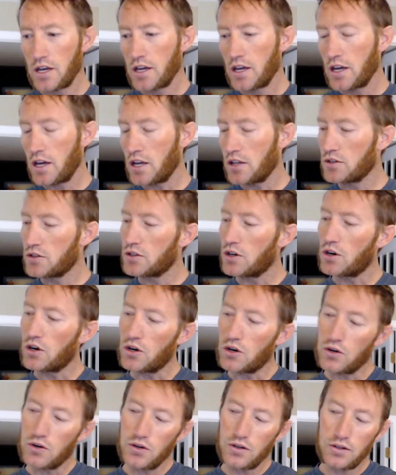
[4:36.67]
And
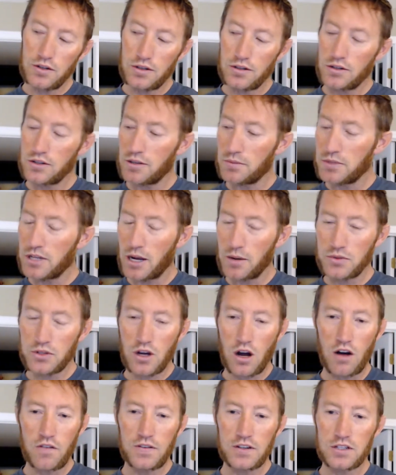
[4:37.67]
so sometimes
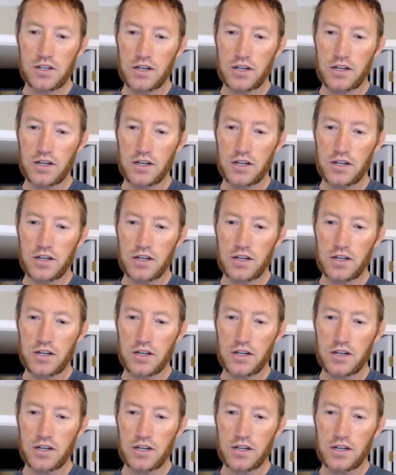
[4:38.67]
coffees